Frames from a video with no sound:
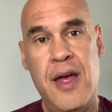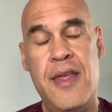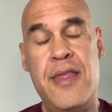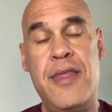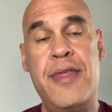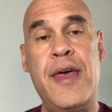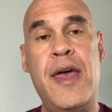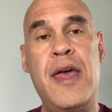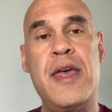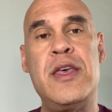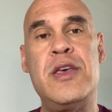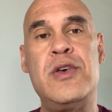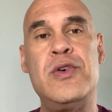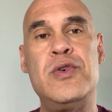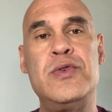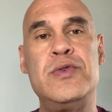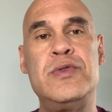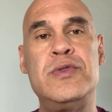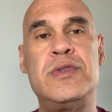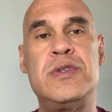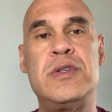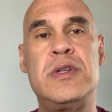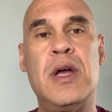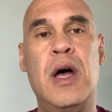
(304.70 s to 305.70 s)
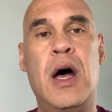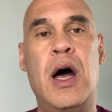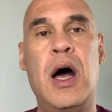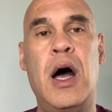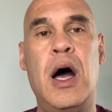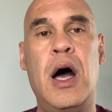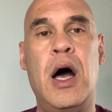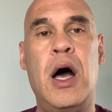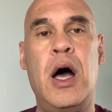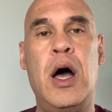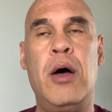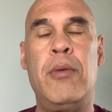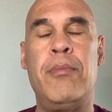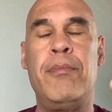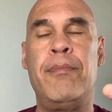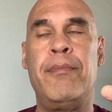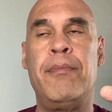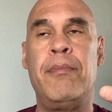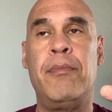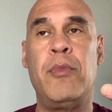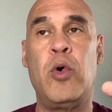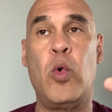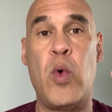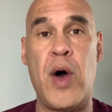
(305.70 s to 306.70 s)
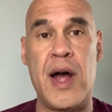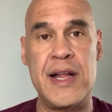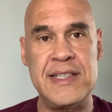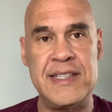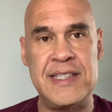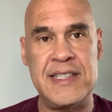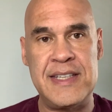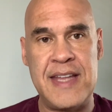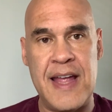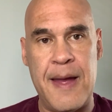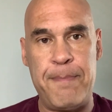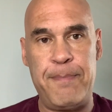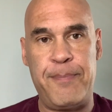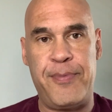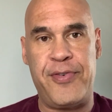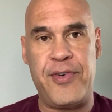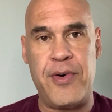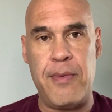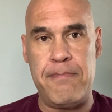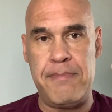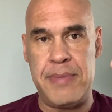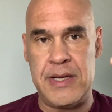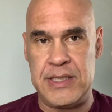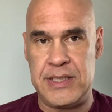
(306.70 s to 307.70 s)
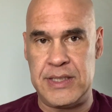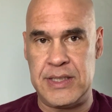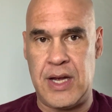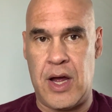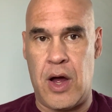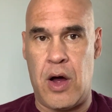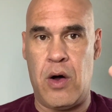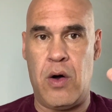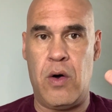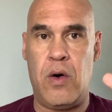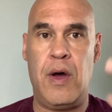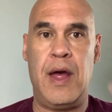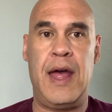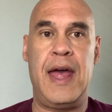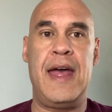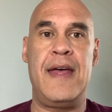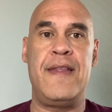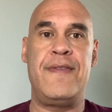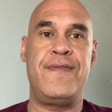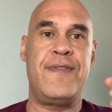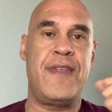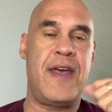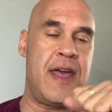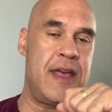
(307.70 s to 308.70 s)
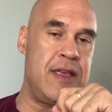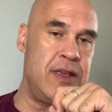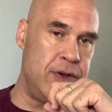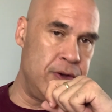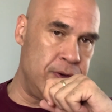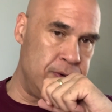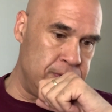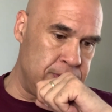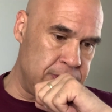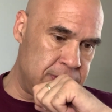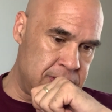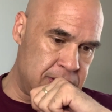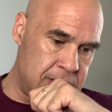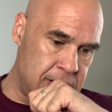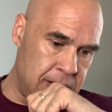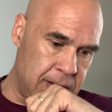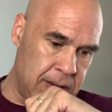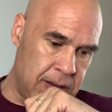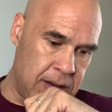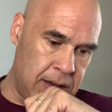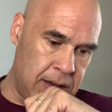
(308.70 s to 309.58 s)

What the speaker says: They used One Step from Bisco, and they used